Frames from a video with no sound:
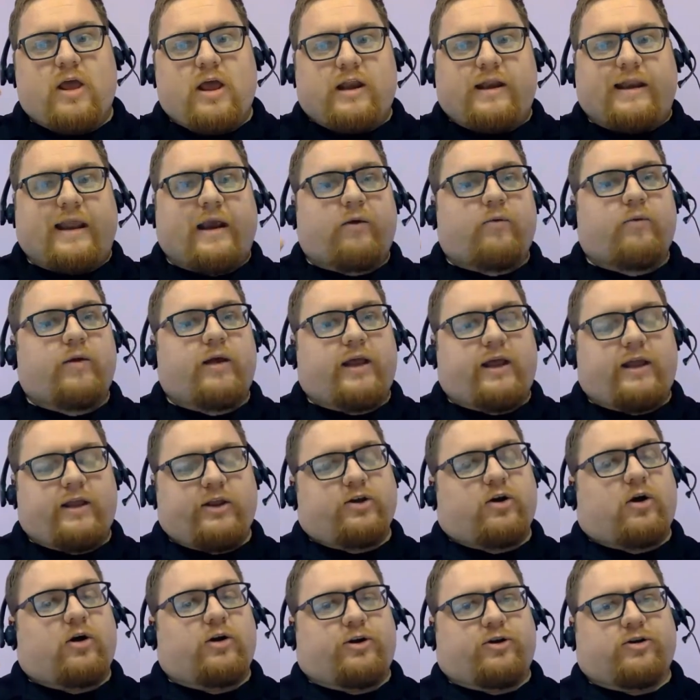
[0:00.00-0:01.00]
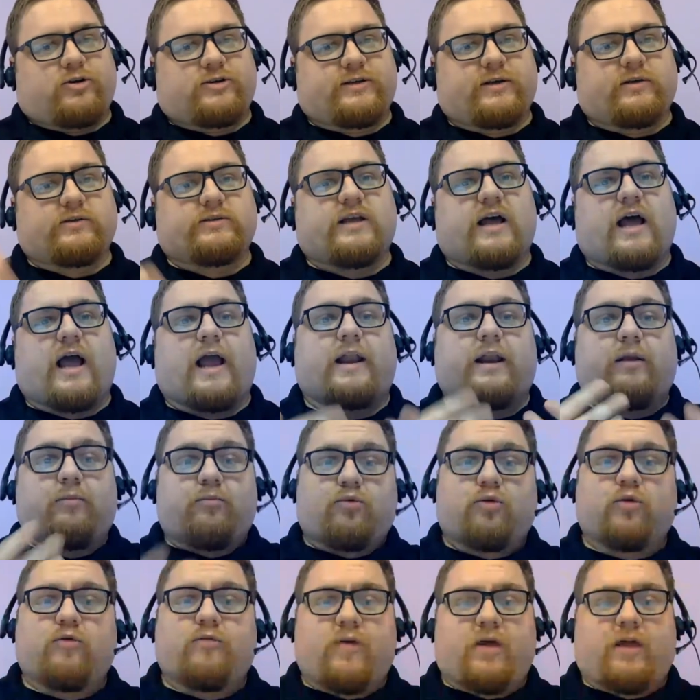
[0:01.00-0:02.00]
narrowing in on your skill set and
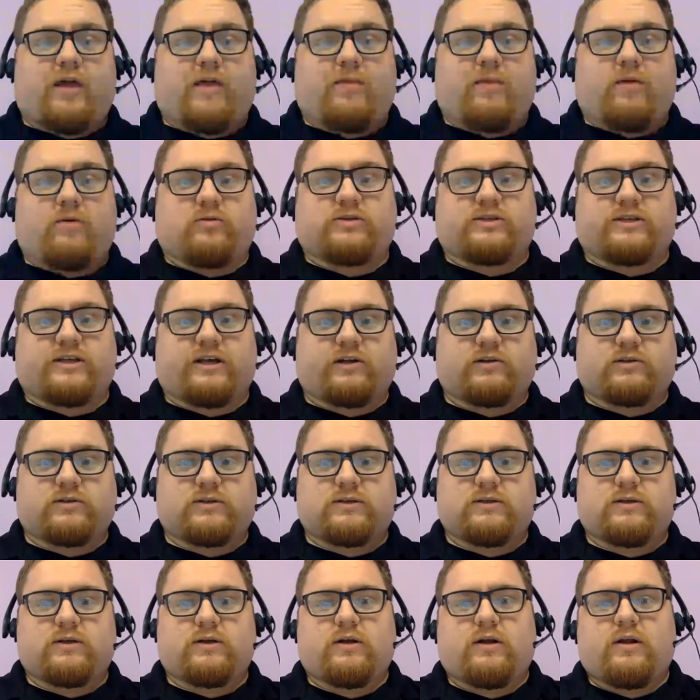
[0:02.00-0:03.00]
improving in those skills.